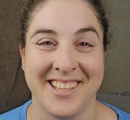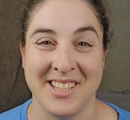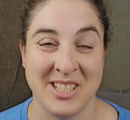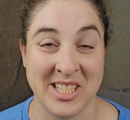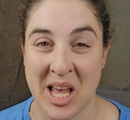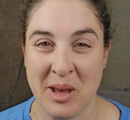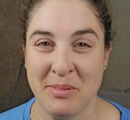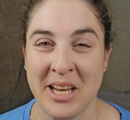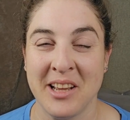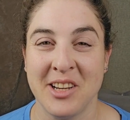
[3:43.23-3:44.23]
Same in
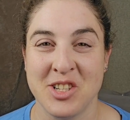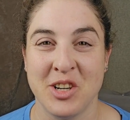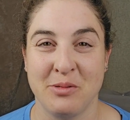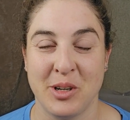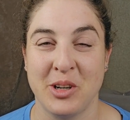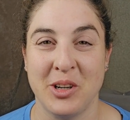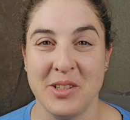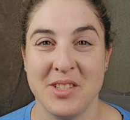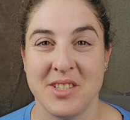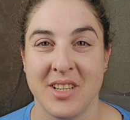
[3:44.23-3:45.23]
English and
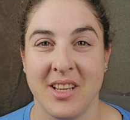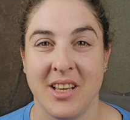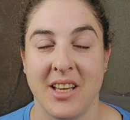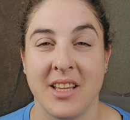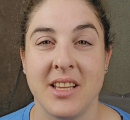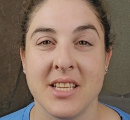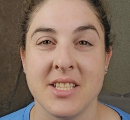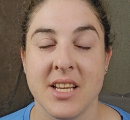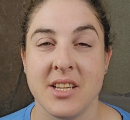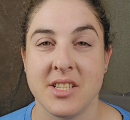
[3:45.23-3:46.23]
Afrikaans. This
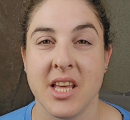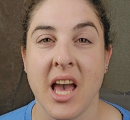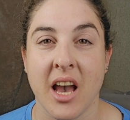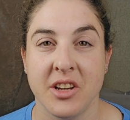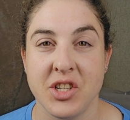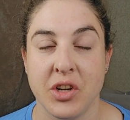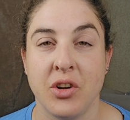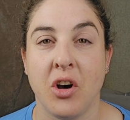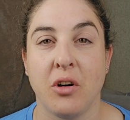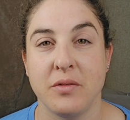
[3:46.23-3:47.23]
is the action
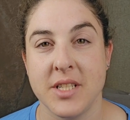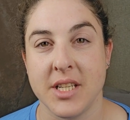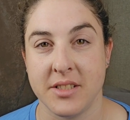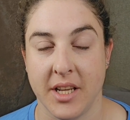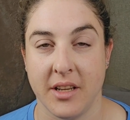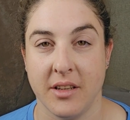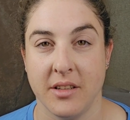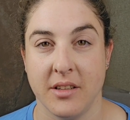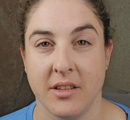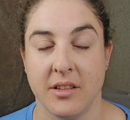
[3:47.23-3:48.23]
of sitting.
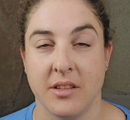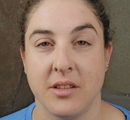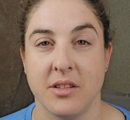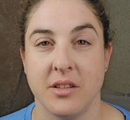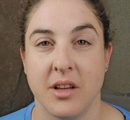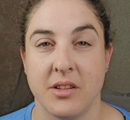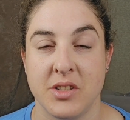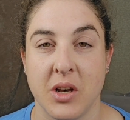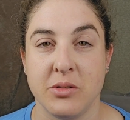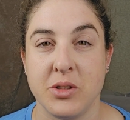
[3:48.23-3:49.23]

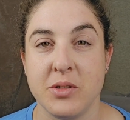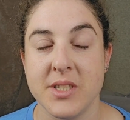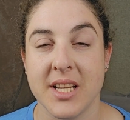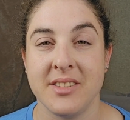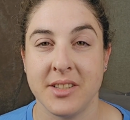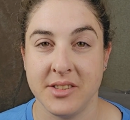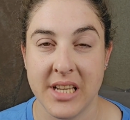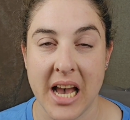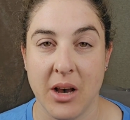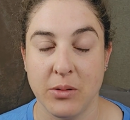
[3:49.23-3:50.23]
So to sit
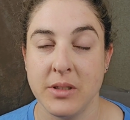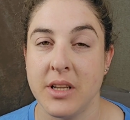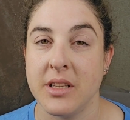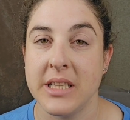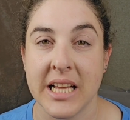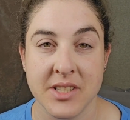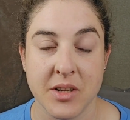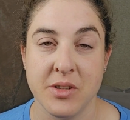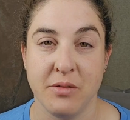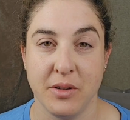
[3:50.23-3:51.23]
down, that's a
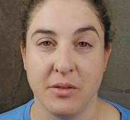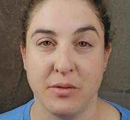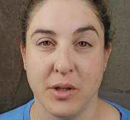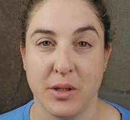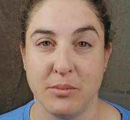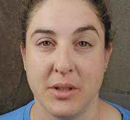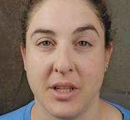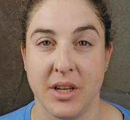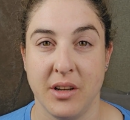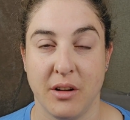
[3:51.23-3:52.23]
different verb
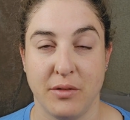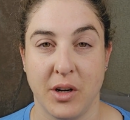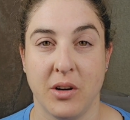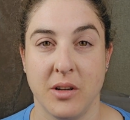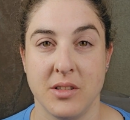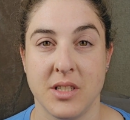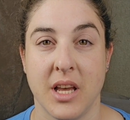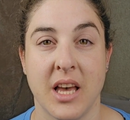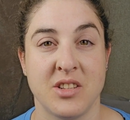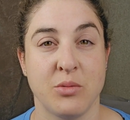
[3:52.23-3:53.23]
in Afrikaans,
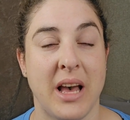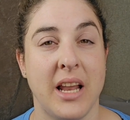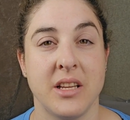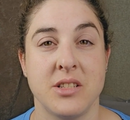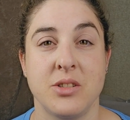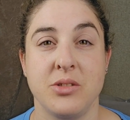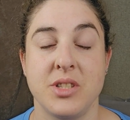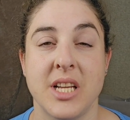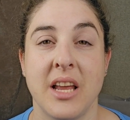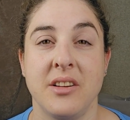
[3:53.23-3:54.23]
as well as to
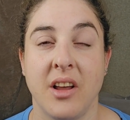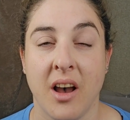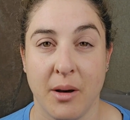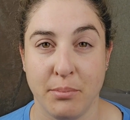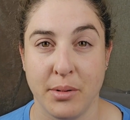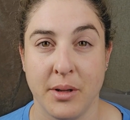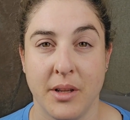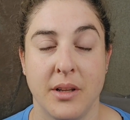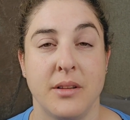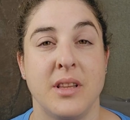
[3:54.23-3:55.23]
stand up.
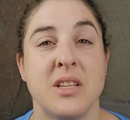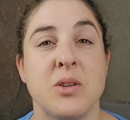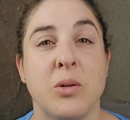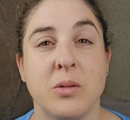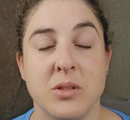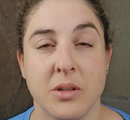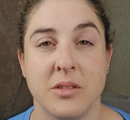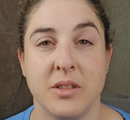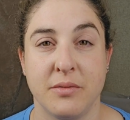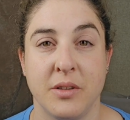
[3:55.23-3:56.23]
That's also a
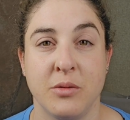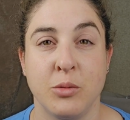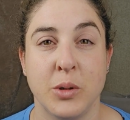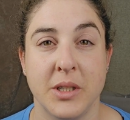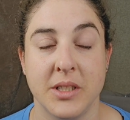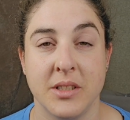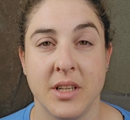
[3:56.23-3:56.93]
different word.